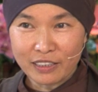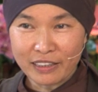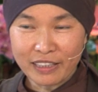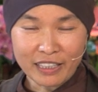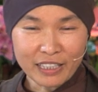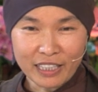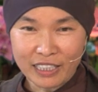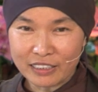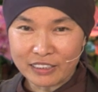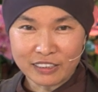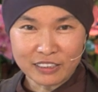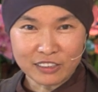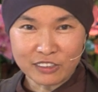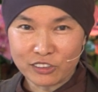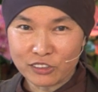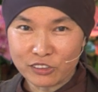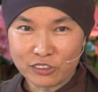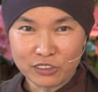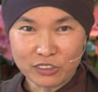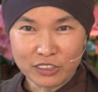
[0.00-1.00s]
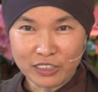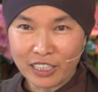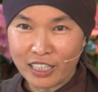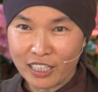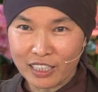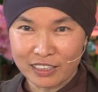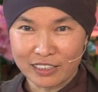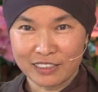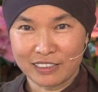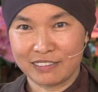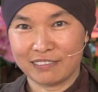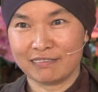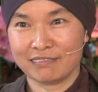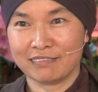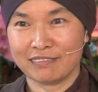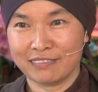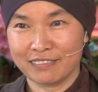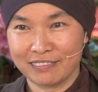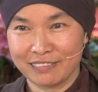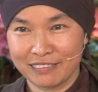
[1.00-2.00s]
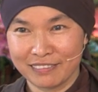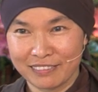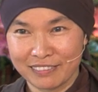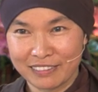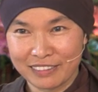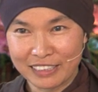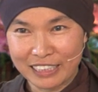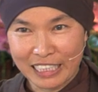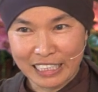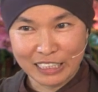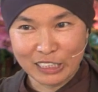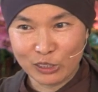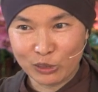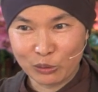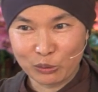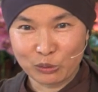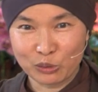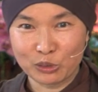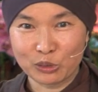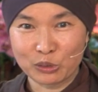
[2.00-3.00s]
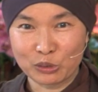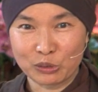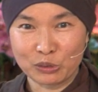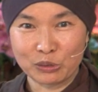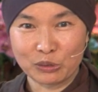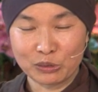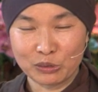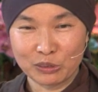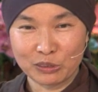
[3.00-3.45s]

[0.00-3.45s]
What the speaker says: that I just could not get close to